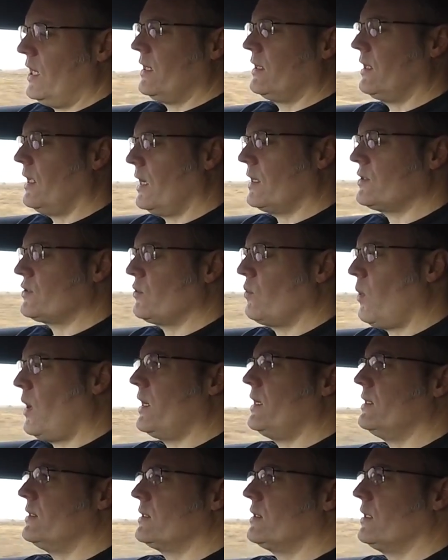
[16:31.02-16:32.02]
Extra weight.
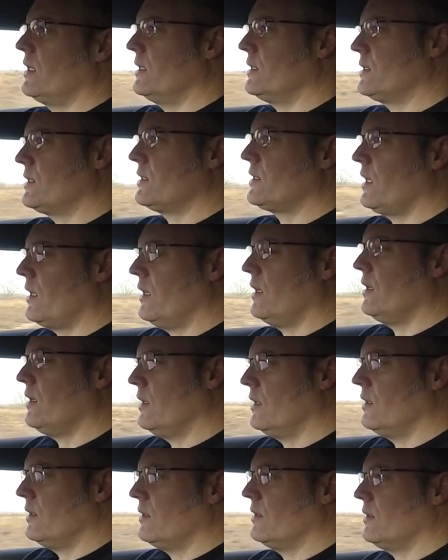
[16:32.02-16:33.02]
It's
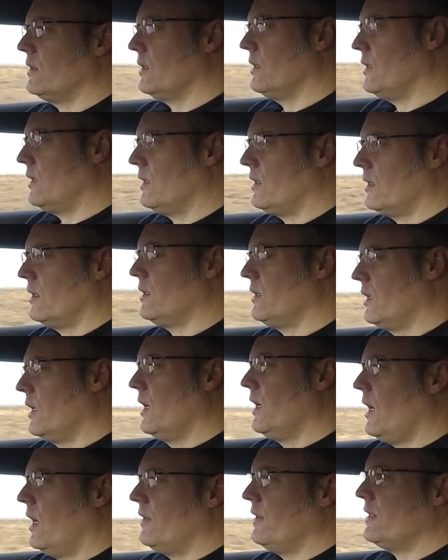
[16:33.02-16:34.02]

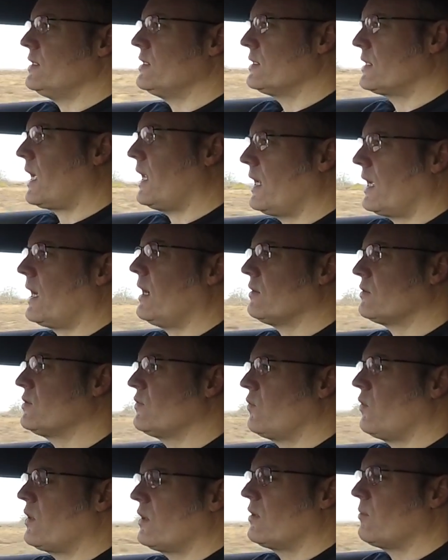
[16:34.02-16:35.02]
and this is getting out of
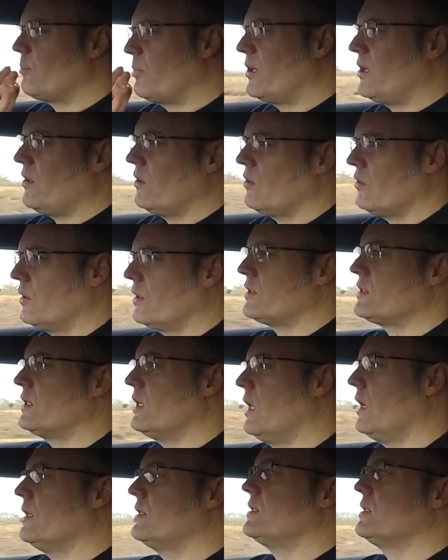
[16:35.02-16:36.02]
one of the purest,
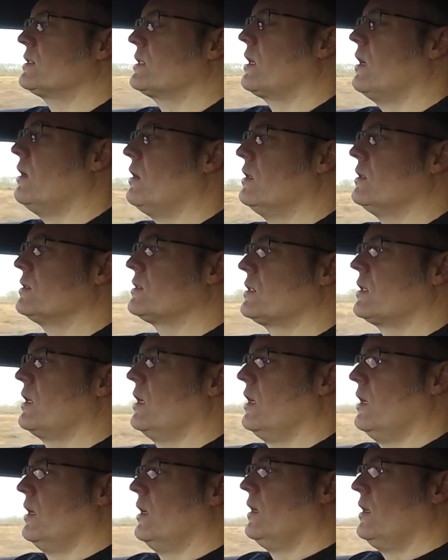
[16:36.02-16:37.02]
lightest cars
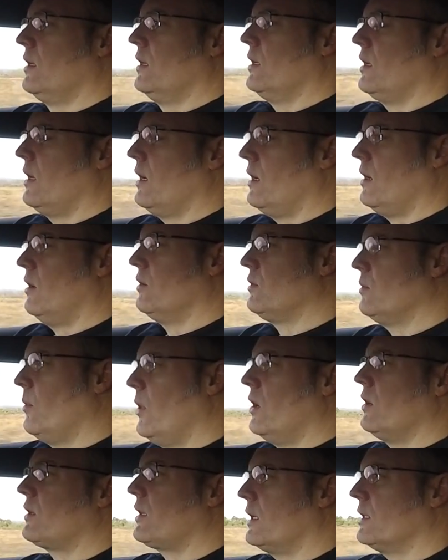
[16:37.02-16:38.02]
on the
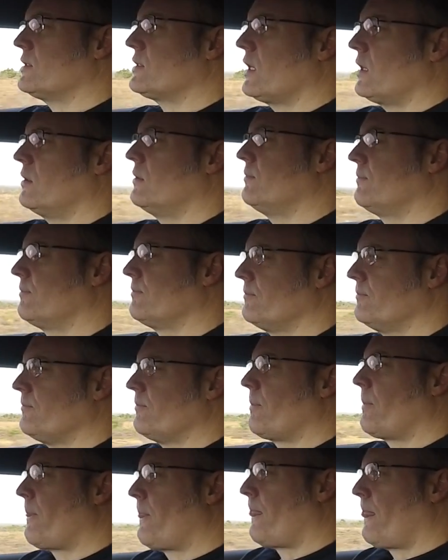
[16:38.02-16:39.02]
market. So
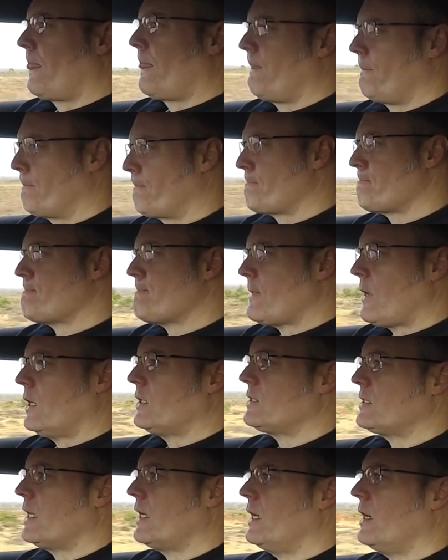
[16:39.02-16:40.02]
I'd
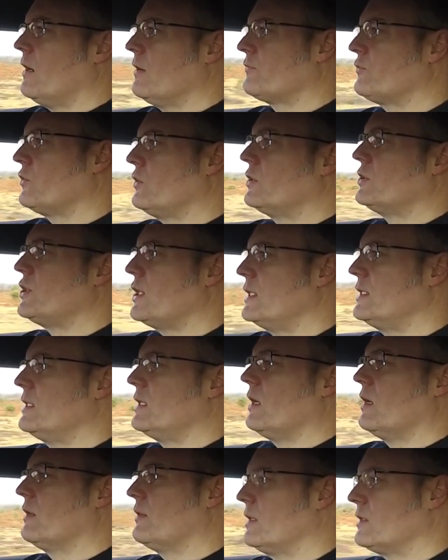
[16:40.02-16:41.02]
say after a
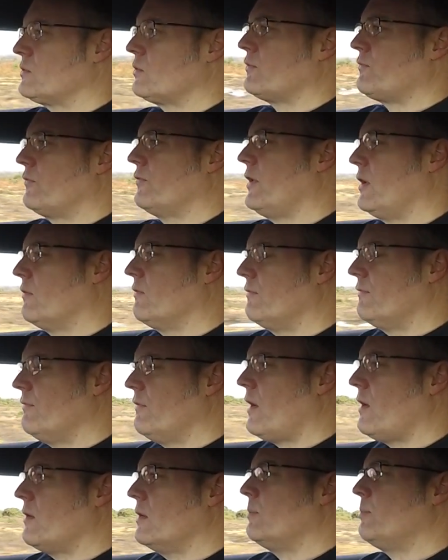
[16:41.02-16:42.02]
GTR, this would feel
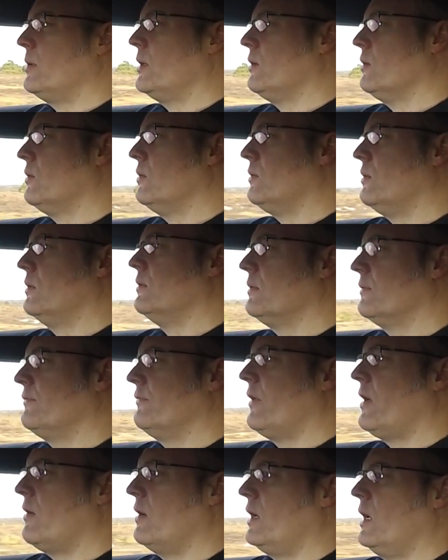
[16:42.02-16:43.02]
very pure,
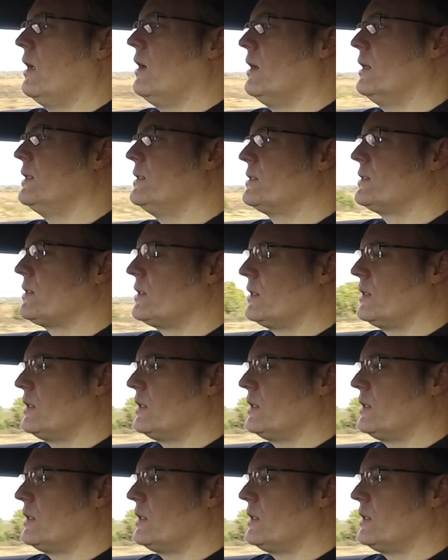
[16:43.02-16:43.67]
very light,